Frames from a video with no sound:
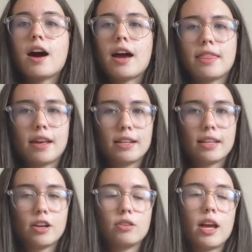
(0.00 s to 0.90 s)
I think is
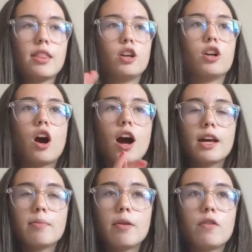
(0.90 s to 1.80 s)
how you say it, they're
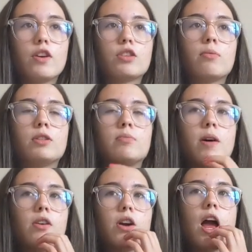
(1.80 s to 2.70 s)
hugging my feet so much
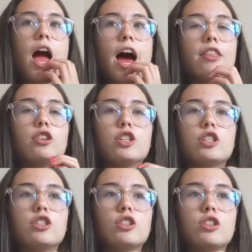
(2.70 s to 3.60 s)
better. And they're
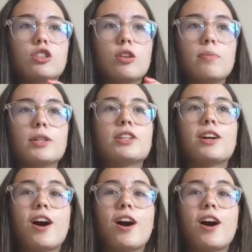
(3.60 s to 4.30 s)
just so much